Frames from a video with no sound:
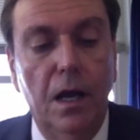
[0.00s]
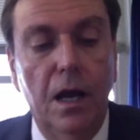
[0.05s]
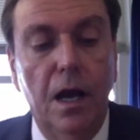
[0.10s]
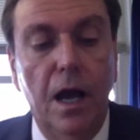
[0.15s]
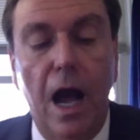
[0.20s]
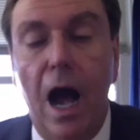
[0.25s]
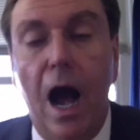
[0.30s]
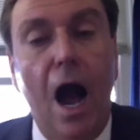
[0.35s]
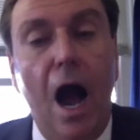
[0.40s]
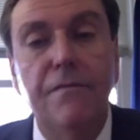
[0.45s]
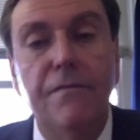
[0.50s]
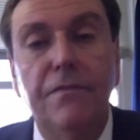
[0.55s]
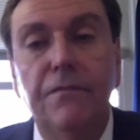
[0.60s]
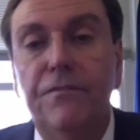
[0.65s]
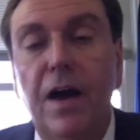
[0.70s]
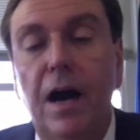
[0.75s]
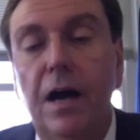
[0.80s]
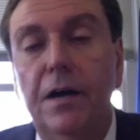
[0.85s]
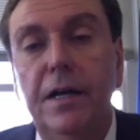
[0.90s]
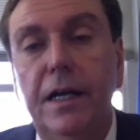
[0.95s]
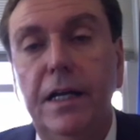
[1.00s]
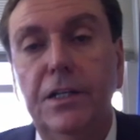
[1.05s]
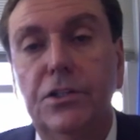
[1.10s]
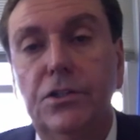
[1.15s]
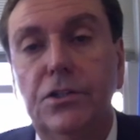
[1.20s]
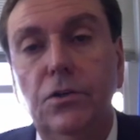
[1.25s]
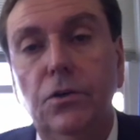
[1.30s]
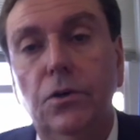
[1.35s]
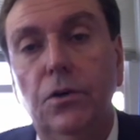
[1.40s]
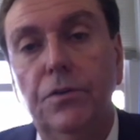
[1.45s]
I haven't found any
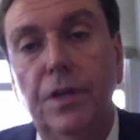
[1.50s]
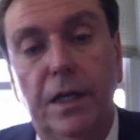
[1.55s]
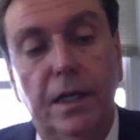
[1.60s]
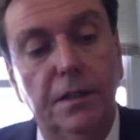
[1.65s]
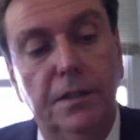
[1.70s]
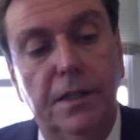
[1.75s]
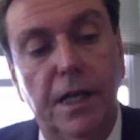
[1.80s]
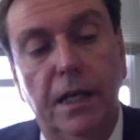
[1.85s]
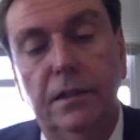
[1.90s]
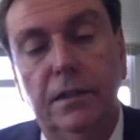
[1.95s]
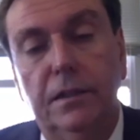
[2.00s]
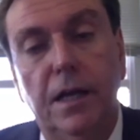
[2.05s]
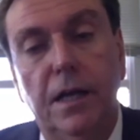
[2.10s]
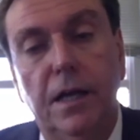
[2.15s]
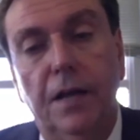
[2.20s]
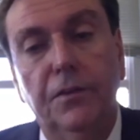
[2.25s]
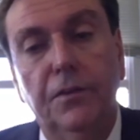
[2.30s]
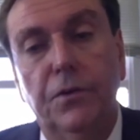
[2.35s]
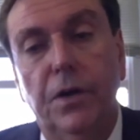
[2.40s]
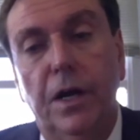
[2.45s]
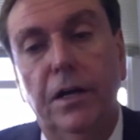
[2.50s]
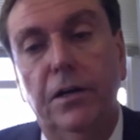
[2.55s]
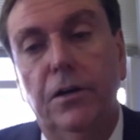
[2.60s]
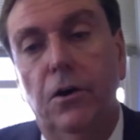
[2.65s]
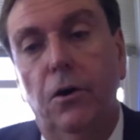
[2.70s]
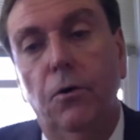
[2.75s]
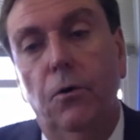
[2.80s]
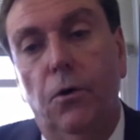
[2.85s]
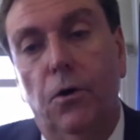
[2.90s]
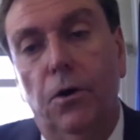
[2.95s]
school that can take the 9th grade
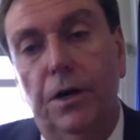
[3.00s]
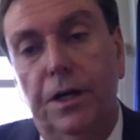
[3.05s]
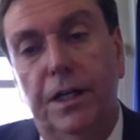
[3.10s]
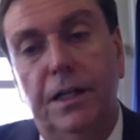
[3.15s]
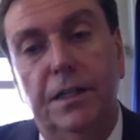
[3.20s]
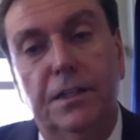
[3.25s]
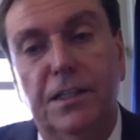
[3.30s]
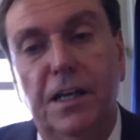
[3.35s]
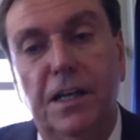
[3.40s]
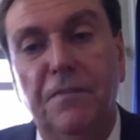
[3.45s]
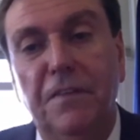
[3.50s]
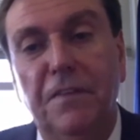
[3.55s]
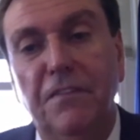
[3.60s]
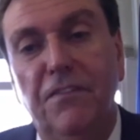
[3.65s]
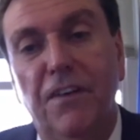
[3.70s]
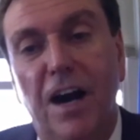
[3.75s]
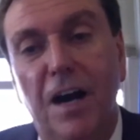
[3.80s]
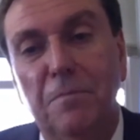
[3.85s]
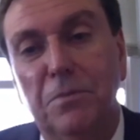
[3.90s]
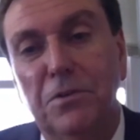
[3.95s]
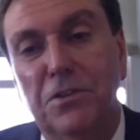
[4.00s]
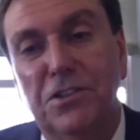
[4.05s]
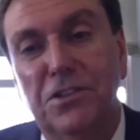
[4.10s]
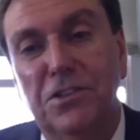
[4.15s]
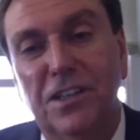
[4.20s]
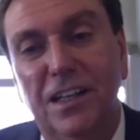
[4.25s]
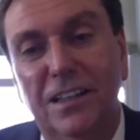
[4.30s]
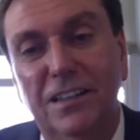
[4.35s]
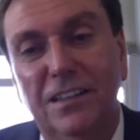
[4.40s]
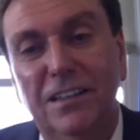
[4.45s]
cohort and hit
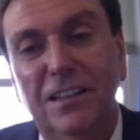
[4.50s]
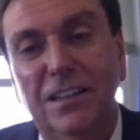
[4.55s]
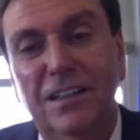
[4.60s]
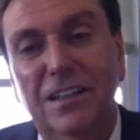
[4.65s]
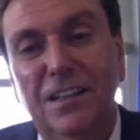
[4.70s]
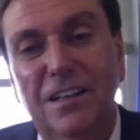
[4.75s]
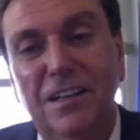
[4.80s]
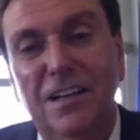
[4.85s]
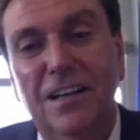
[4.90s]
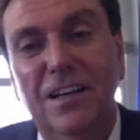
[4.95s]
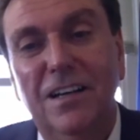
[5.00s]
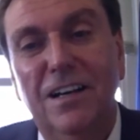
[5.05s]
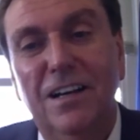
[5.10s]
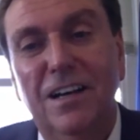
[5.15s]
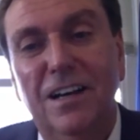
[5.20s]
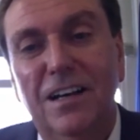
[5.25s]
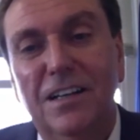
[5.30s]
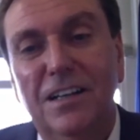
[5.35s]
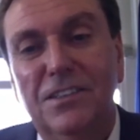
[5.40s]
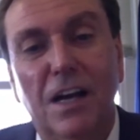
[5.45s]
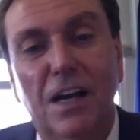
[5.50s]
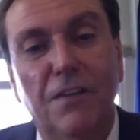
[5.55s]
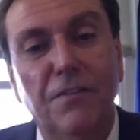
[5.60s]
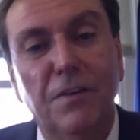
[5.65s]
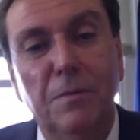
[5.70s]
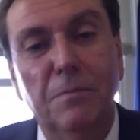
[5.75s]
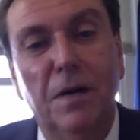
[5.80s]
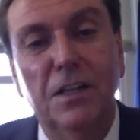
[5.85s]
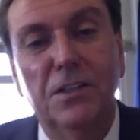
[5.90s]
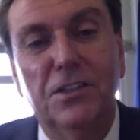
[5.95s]
75% 7
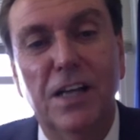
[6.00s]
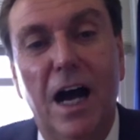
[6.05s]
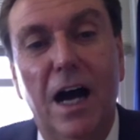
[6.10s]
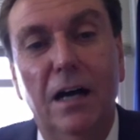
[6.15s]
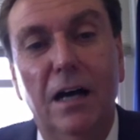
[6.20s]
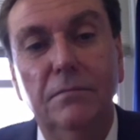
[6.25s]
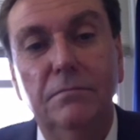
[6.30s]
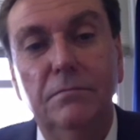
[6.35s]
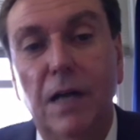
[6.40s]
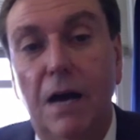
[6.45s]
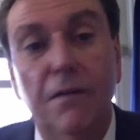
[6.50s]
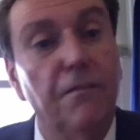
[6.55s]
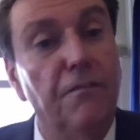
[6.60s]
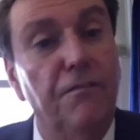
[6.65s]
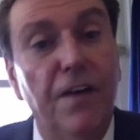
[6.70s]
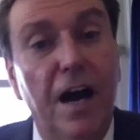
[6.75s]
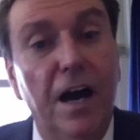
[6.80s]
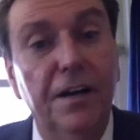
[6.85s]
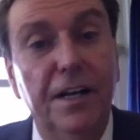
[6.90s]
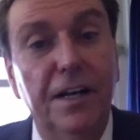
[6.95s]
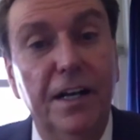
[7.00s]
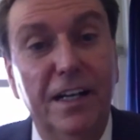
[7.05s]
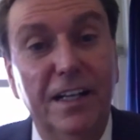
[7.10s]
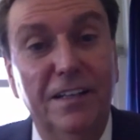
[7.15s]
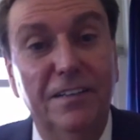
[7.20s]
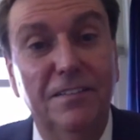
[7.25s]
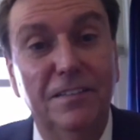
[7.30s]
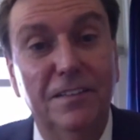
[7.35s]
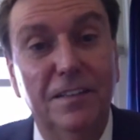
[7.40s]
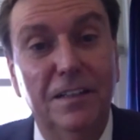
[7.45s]
months out. I haven't found any.
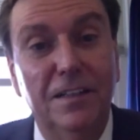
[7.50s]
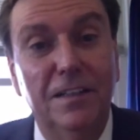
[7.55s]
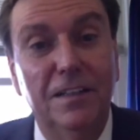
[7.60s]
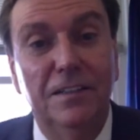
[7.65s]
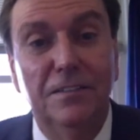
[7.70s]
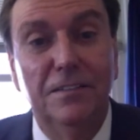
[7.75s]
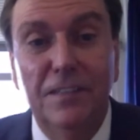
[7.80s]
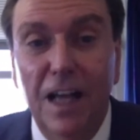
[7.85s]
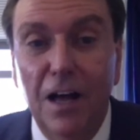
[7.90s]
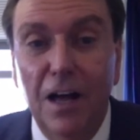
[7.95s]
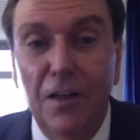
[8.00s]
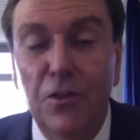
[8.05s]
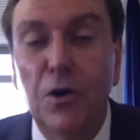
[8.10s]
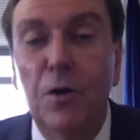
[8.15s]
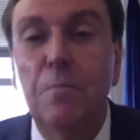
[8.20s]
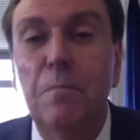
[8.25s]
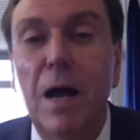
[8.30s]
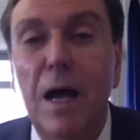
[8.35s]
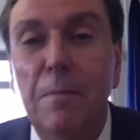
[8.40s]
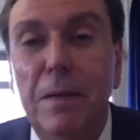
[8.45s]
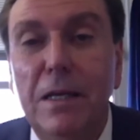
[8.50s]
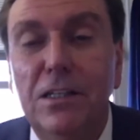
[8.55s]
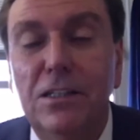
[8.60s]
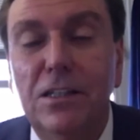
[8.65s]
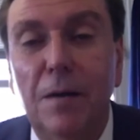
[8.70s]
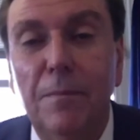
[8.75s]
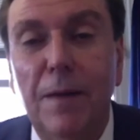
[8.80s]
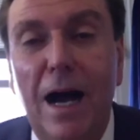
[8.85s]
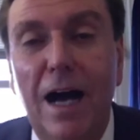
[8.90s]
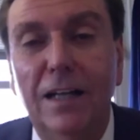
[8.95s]
There may be
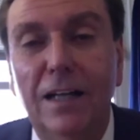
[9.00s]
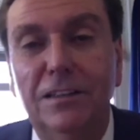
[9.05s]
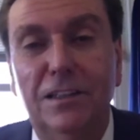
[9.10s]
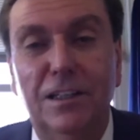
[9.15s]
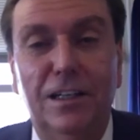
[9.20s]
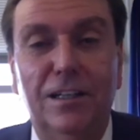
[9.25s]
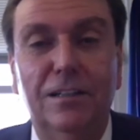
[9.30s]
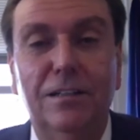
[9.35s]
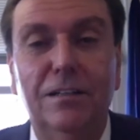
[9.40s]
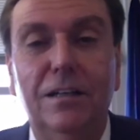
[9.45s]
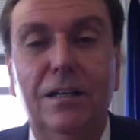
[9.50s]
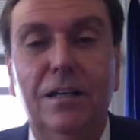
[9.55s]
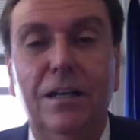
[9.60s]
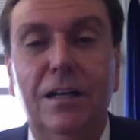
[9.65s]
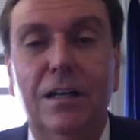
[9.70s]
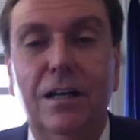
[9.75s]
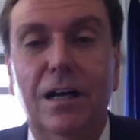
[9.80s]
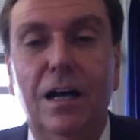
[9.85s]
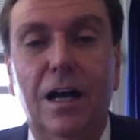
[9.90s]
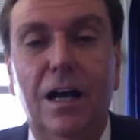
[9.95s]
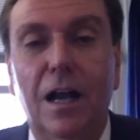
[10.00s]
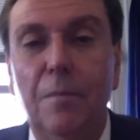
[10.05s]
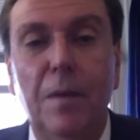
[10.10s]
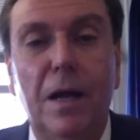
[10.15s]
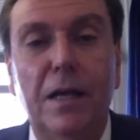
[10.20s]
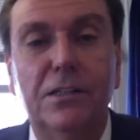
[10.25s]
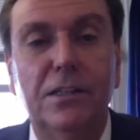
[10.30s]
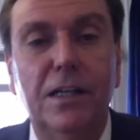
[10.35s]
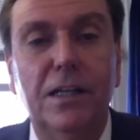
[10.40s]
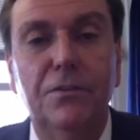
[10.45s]
some out there. I'm
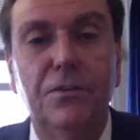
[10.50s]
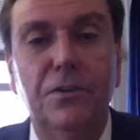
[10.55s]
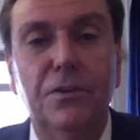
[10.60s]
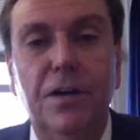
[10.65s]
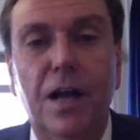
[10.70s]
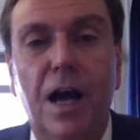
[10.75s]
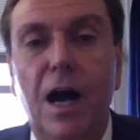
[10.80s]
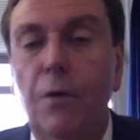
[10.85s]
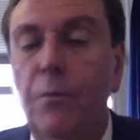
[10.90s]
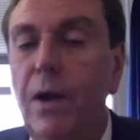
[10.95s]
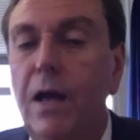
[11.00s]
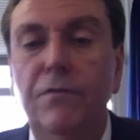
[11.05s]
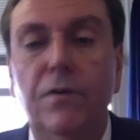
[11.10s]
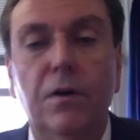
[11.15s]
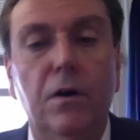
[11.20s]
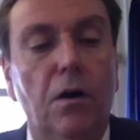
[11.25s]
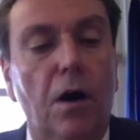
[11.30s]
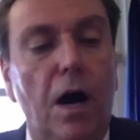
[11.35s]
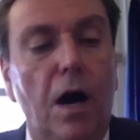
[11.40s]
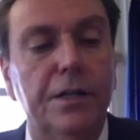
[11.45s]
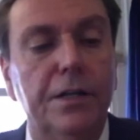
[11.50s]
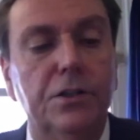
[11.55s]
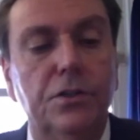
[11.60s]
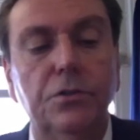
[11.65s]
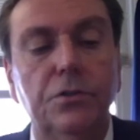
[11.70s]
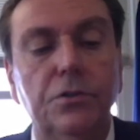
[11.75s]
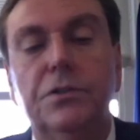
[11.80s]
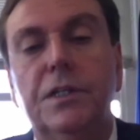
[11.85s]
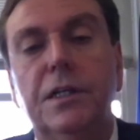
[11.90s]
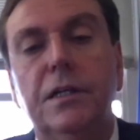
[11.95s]
not saying they're not. We have a lot of
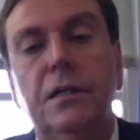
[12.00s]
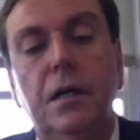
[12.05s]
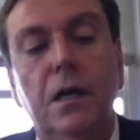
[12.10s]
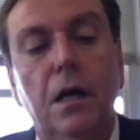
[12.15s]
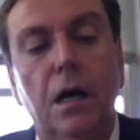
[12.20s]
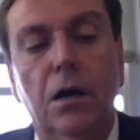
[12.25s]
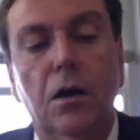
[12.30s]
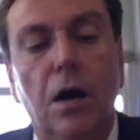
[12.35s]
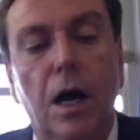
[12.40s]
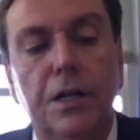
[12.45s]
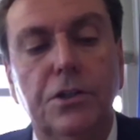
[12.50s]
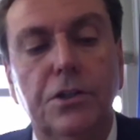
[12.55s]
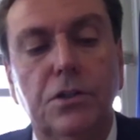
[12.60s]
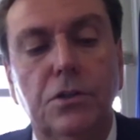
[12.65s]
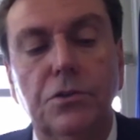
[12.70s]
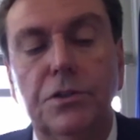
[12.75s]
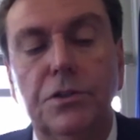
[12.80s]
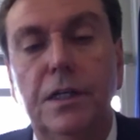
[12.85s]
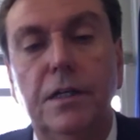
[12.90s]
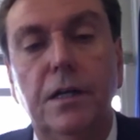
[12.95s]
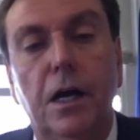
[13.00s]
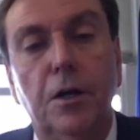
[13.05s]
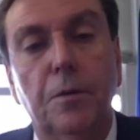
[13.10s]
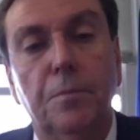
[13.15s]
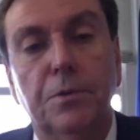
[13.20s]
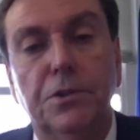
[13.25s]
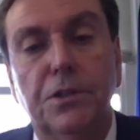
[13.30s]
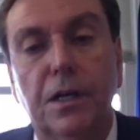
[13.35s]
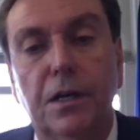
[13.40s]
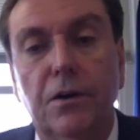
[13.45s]
students, or a lot of schools hit
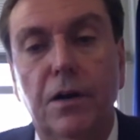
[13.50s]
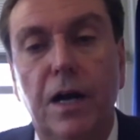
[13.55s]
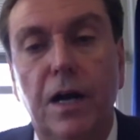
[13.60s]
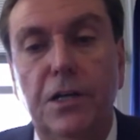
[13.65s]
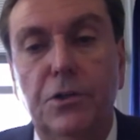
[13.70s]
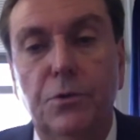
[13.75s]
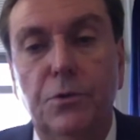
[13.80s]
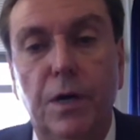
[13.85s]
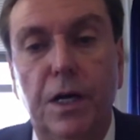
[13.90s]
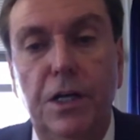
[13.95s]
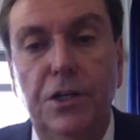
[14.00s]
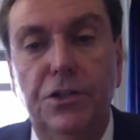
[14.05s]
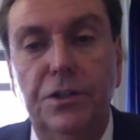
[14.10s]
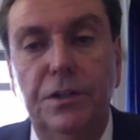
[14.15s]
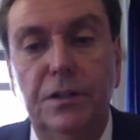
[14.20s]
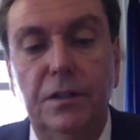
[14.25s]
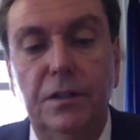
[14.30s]
100% graduation.